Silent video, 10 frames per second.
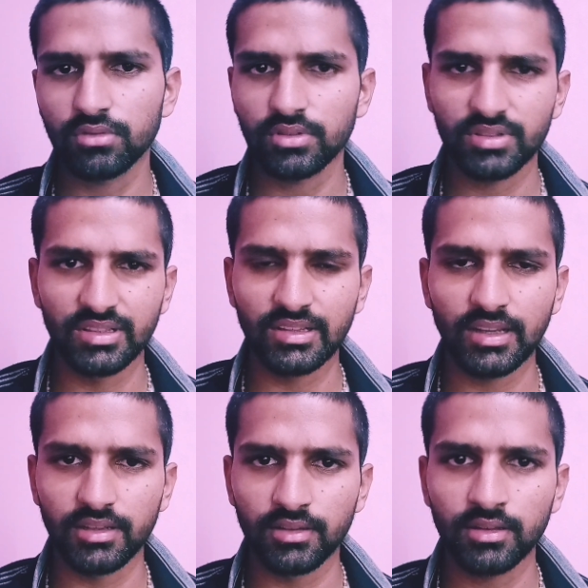silica
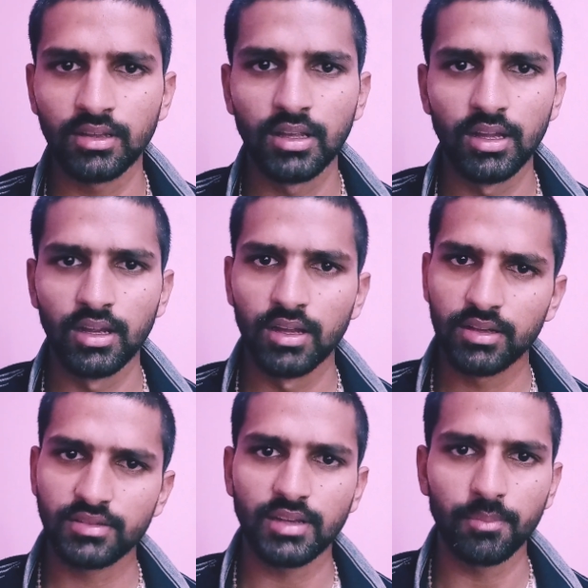in the
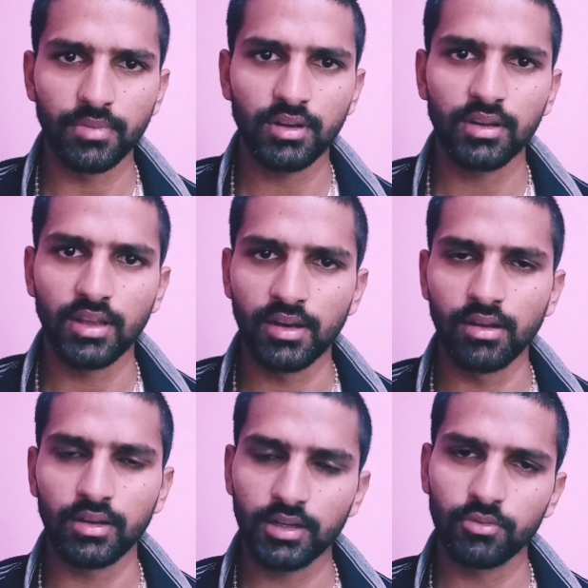sample, and
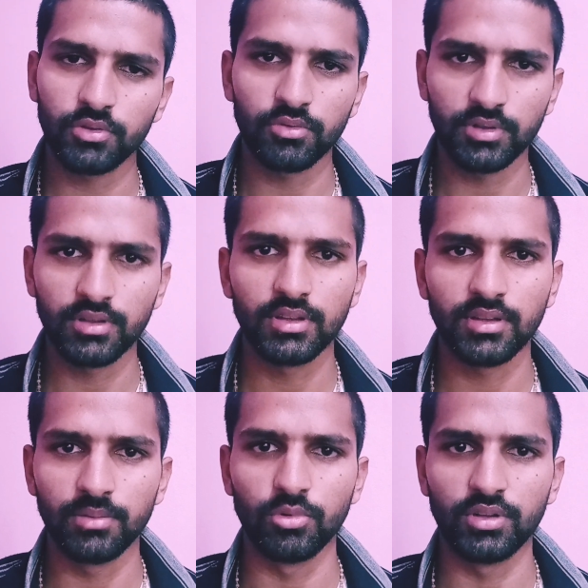again we should
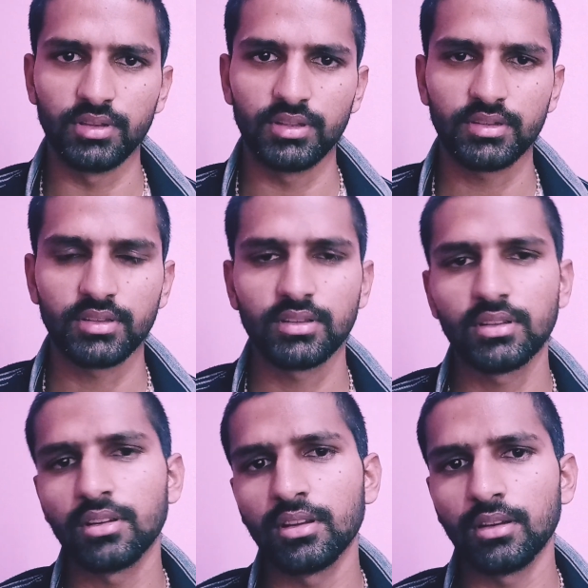avoid this.
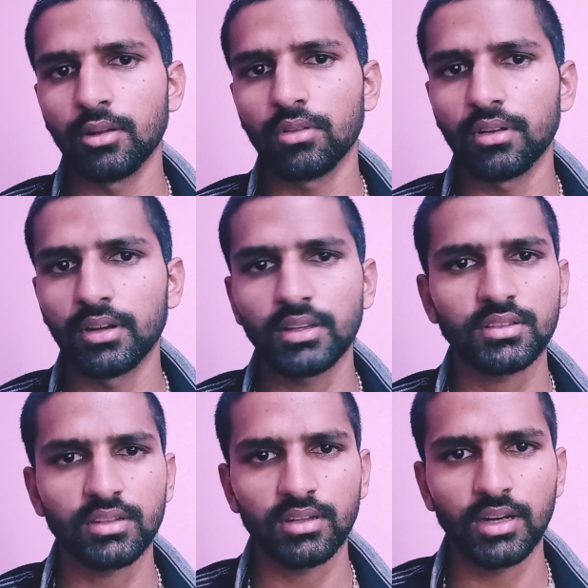
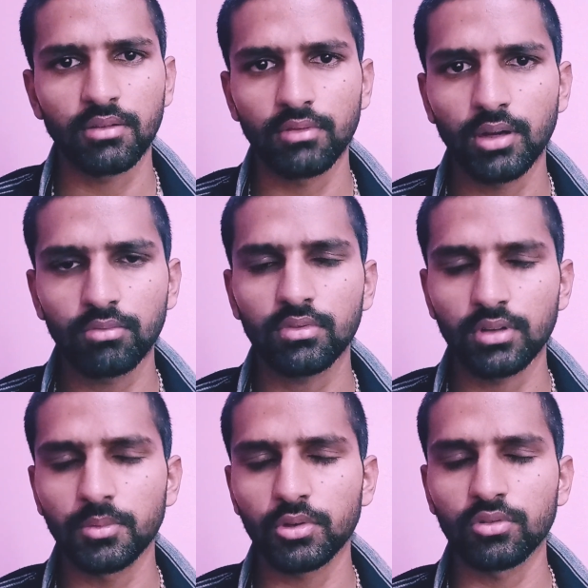Now
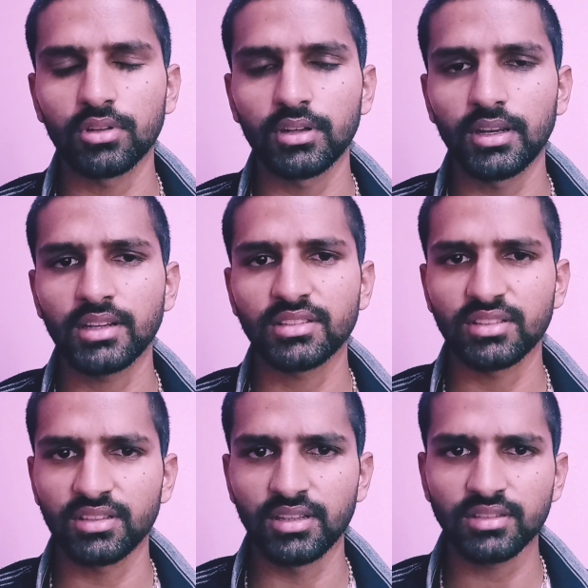coming to the next
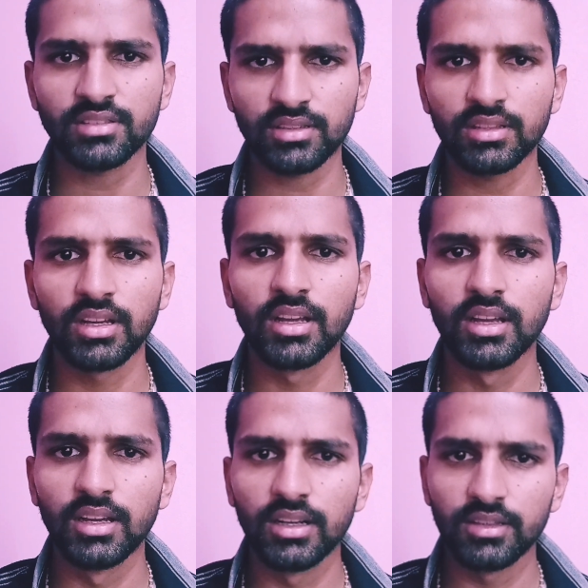test.
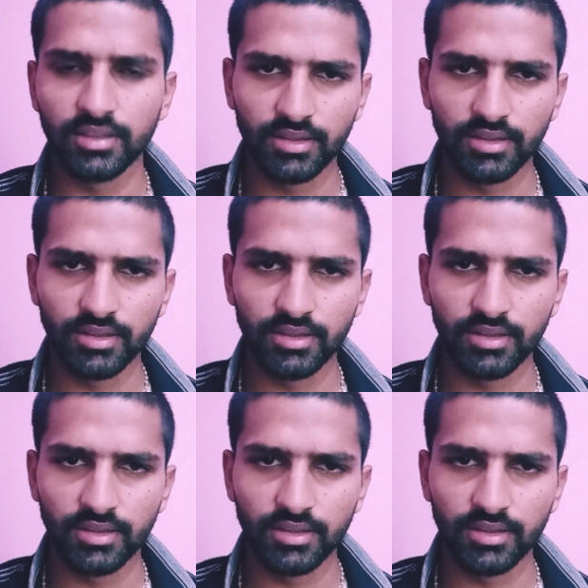The